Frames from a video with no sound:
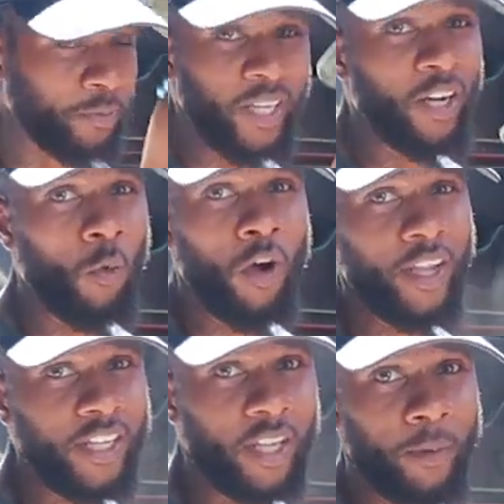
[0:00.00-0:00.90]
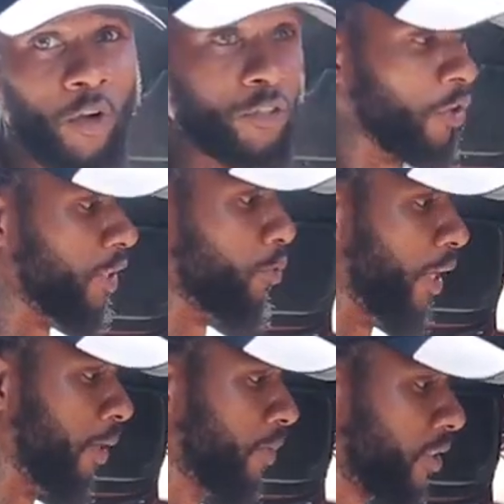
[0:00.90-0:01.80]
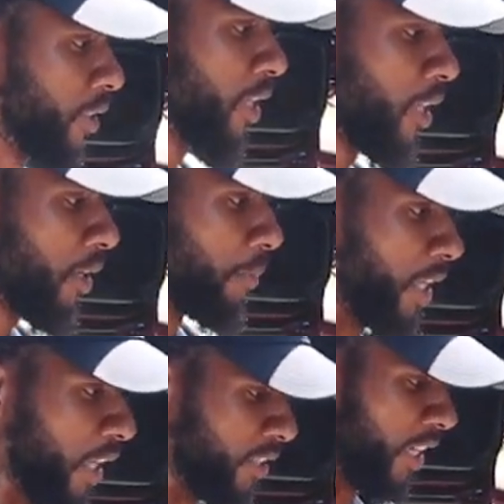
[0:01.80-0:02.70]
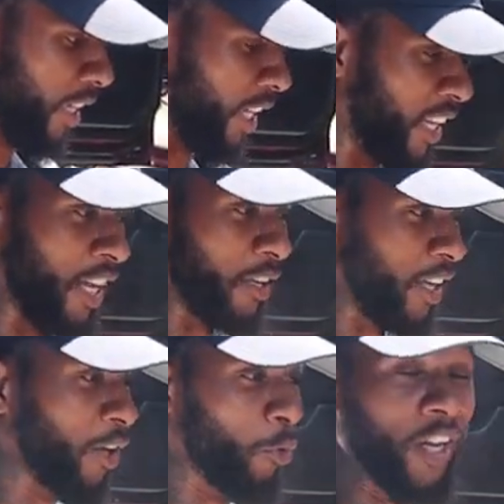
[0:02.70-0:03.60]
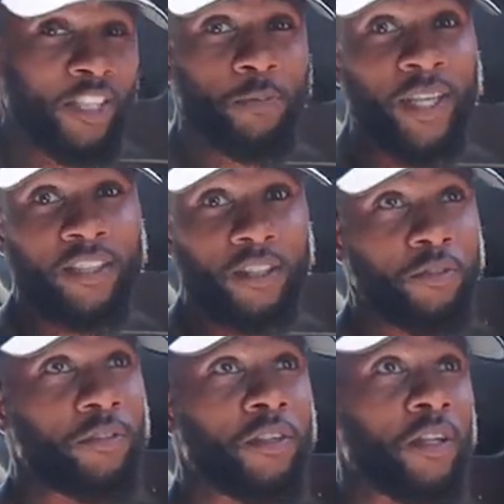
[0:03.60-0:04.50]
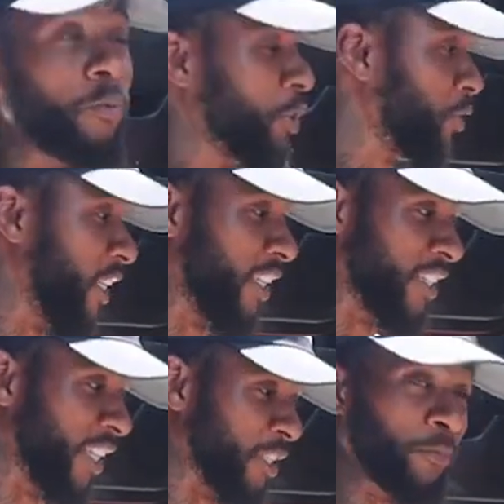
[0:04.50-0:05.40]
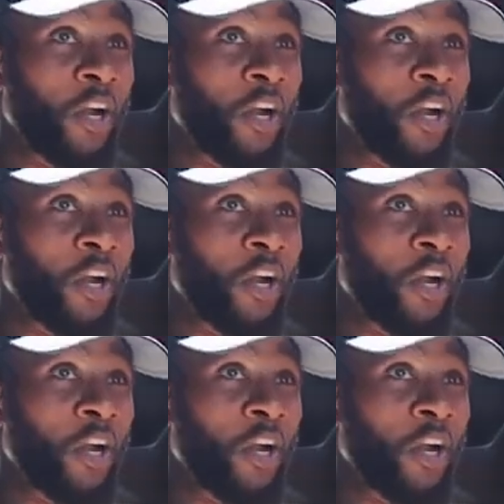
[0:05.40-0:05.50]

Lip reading: customer, he don't want any chemicals on his rims, because they look real expensive. What do you think these is,